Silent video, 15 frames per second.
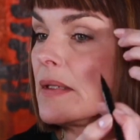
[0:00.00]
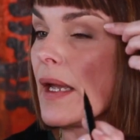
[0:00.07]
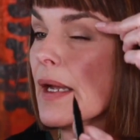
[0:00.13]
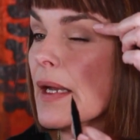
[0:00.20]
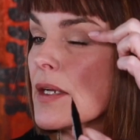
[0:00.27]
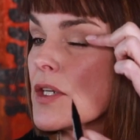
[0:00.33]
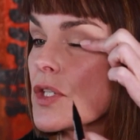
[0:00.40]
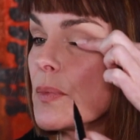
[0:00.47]
see, I
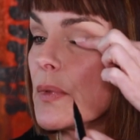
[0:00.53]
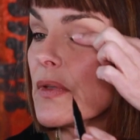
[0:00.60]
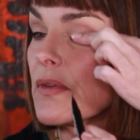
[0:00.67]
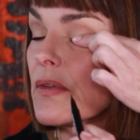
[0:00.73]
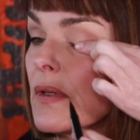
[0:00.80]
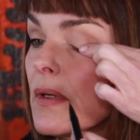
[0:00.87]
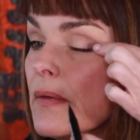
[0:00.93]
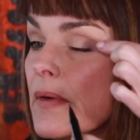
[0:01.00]
kind of
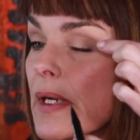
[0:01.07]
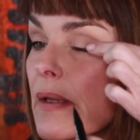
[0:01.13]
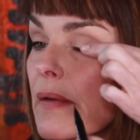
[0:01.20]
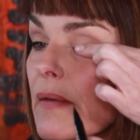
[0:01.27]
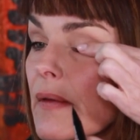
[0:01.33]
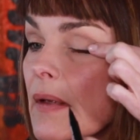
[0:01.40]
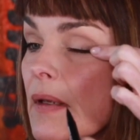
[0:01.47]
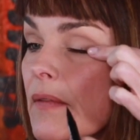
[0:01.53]
schmutzed it
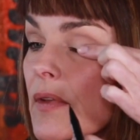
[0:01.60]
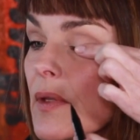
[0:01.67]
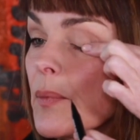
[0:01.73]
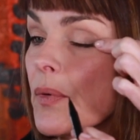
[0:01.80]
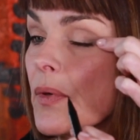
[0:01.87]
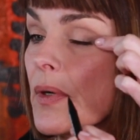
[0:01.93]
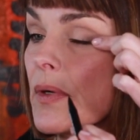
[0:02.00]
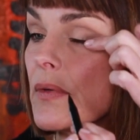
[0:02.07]
already. See, even
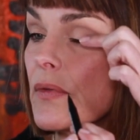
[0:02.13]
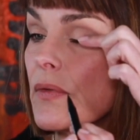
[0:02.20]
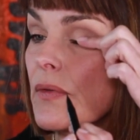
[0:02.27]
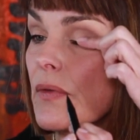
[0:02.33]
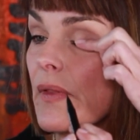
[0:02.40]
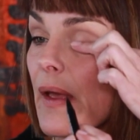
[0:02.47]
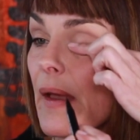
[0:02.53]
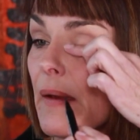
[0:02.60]
the pros
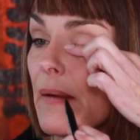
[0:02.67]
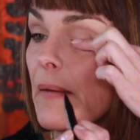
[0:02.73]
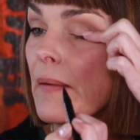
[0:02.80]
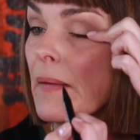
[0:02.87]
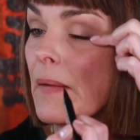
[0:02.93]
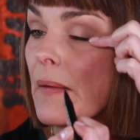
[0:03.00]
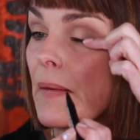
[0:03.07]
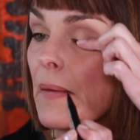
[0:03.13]
do
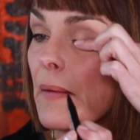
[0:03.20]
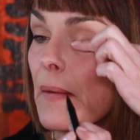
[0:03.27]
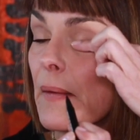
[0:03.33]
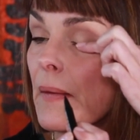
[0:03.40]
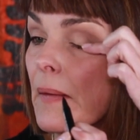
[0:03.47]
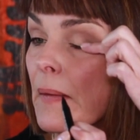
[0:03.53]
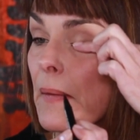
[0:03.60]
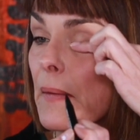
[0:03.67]
that.
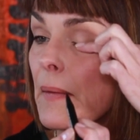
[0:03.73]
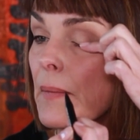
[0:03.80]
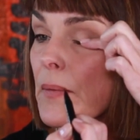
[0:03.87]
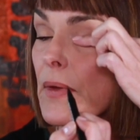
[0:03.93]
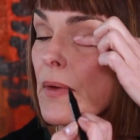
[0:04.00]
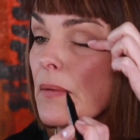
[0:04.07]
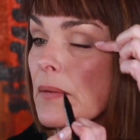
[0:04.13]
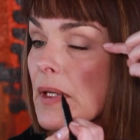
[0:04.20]

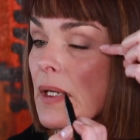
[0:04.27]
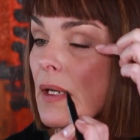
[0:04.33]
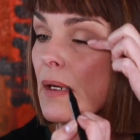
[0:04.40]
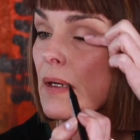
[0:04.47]
Totally